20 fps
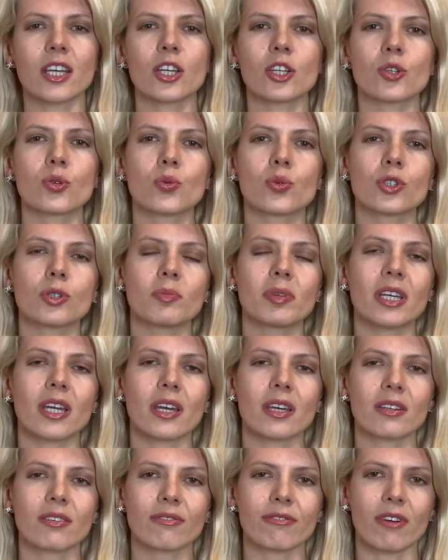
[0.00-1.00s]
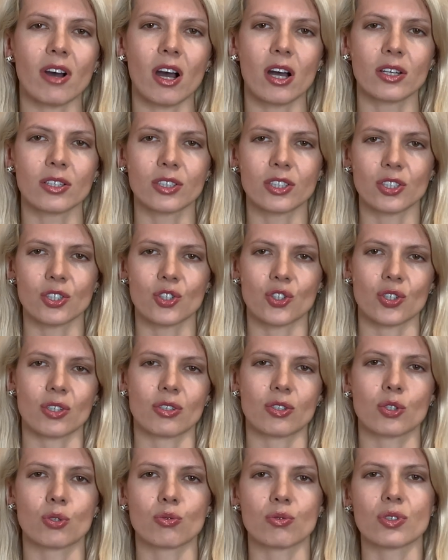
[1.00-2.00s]
it would be
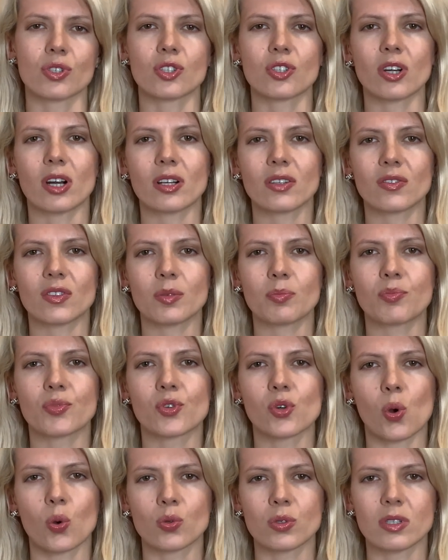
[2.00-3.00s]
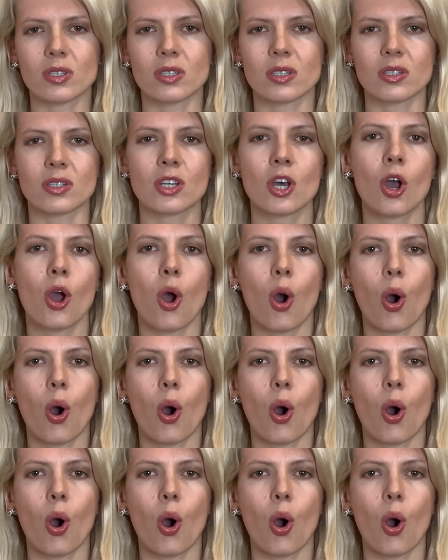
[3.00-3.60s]
advantageous to start the process